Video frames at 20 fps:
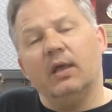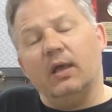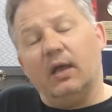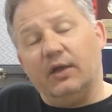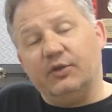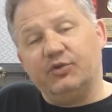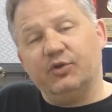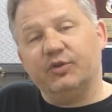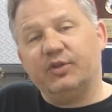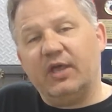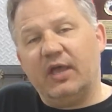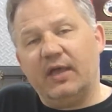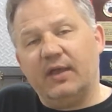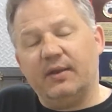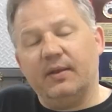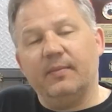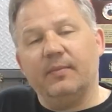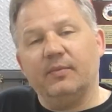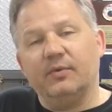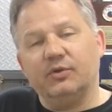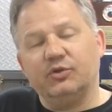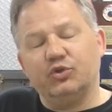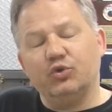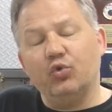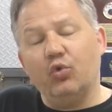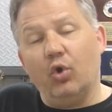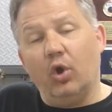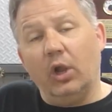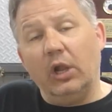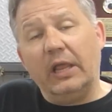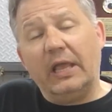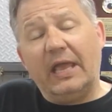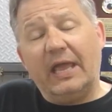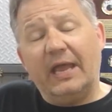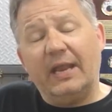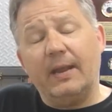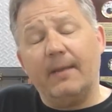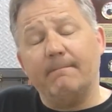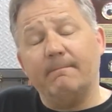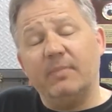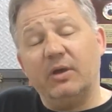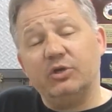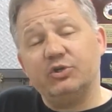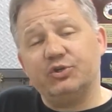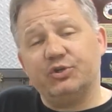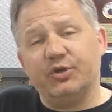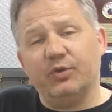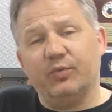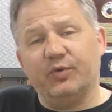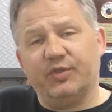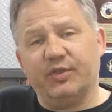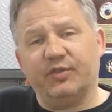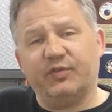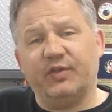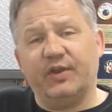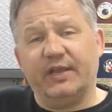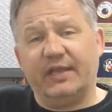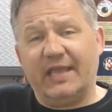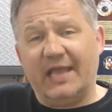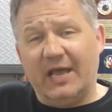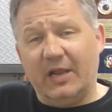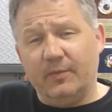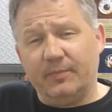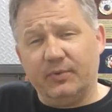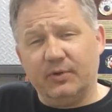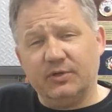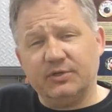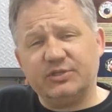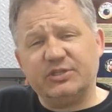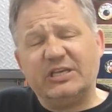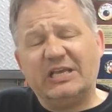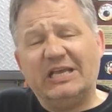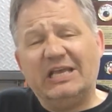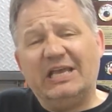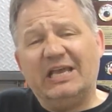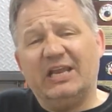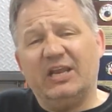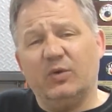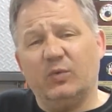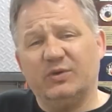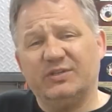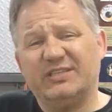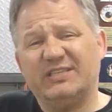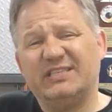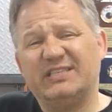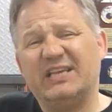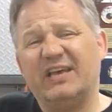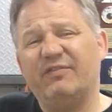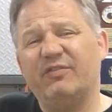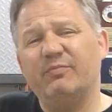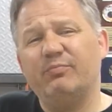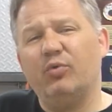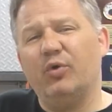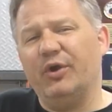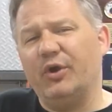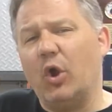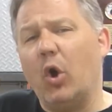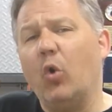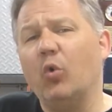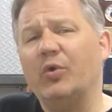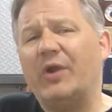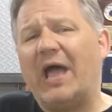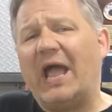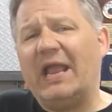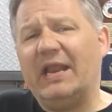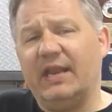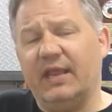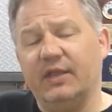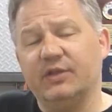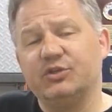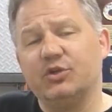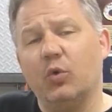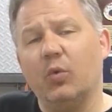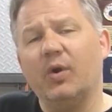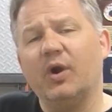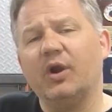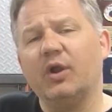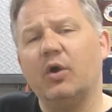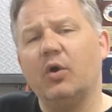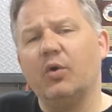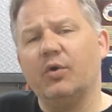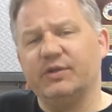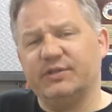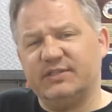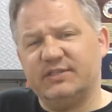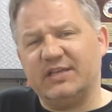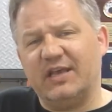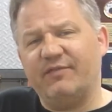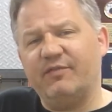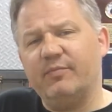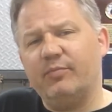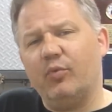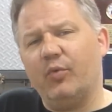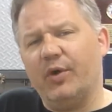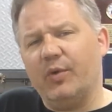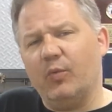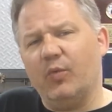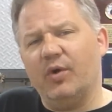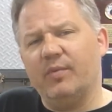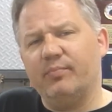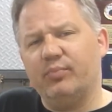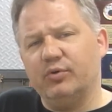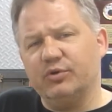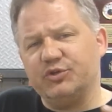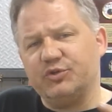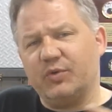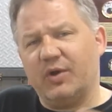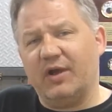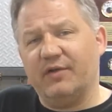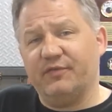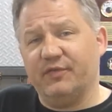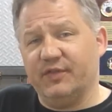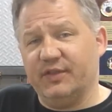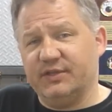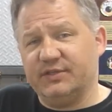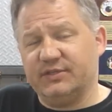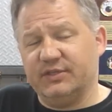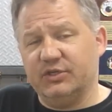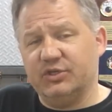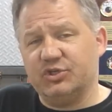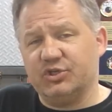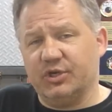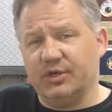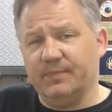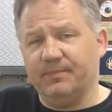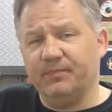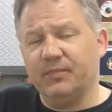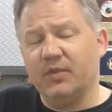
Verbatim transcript: I took that tool and measured it with a set of calipers and it was 7.090. So we're going to go to 7.1 push rod for this engine.